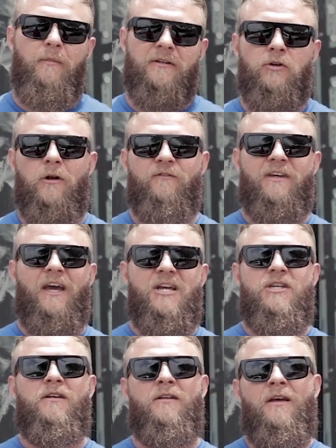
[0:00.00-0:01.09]
hit the
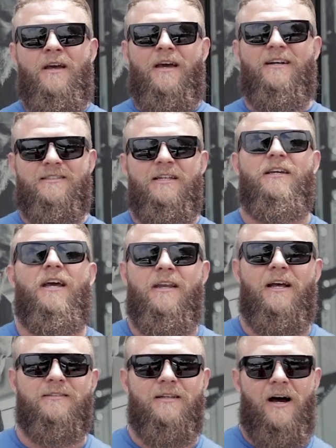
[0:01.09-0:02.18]
notification, and I'll see you again
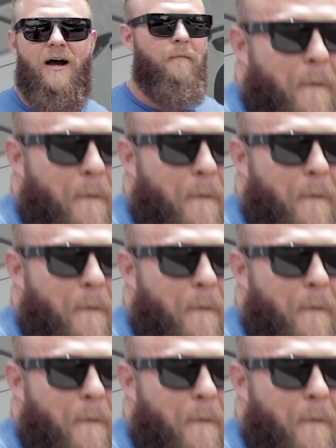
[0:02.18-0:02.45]
next time.